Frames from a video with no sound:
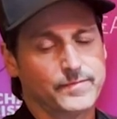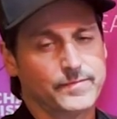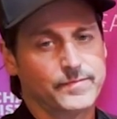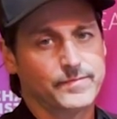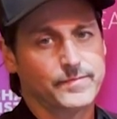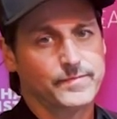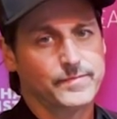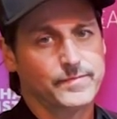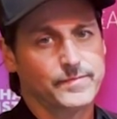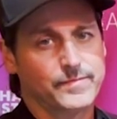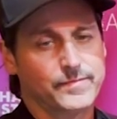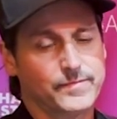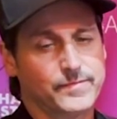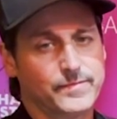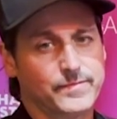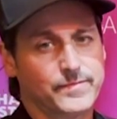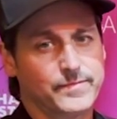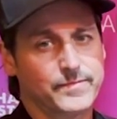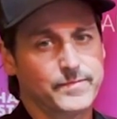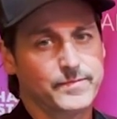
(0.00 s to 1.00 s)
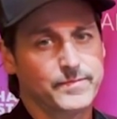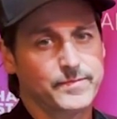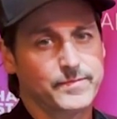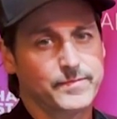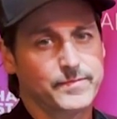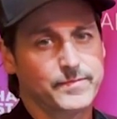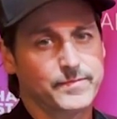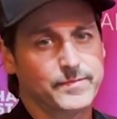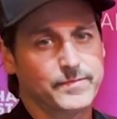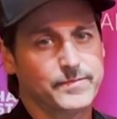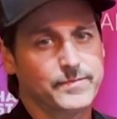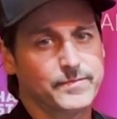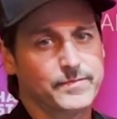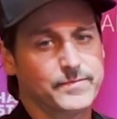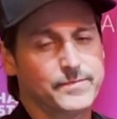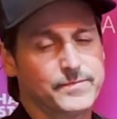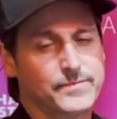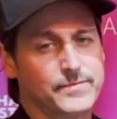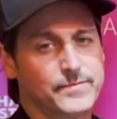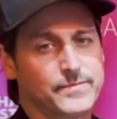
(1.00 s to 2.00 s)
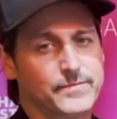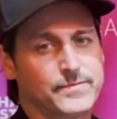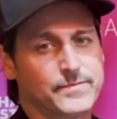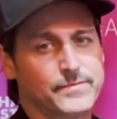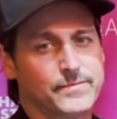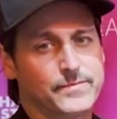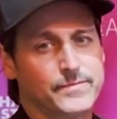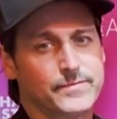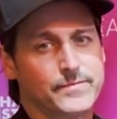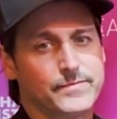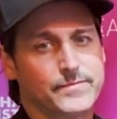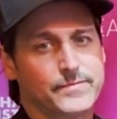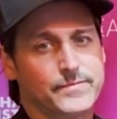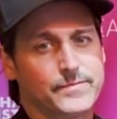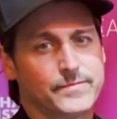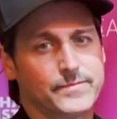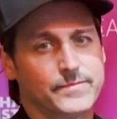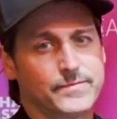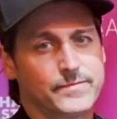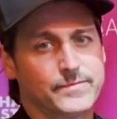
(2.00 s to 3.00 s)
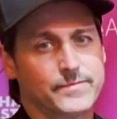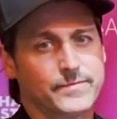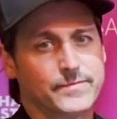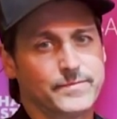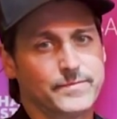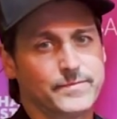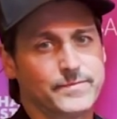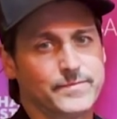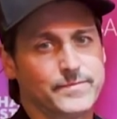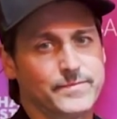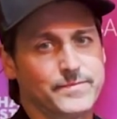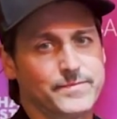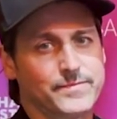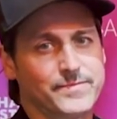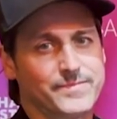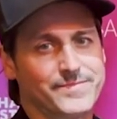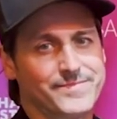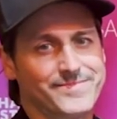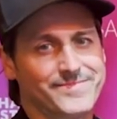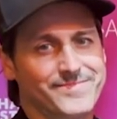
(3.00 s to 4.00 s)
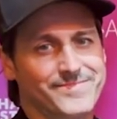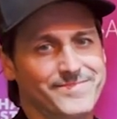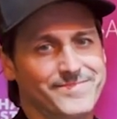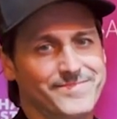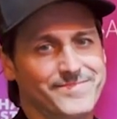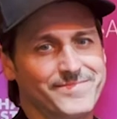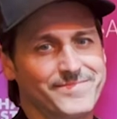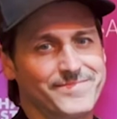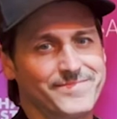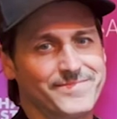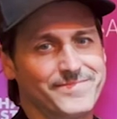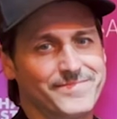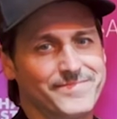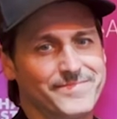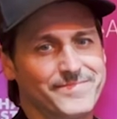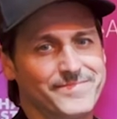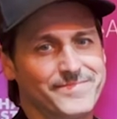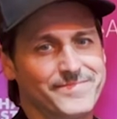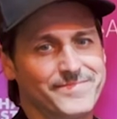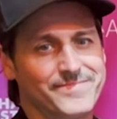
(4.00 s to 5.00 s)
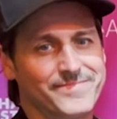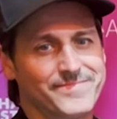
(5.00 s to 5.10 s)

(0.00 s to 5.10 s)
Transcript: No words are spoken by the person on screen.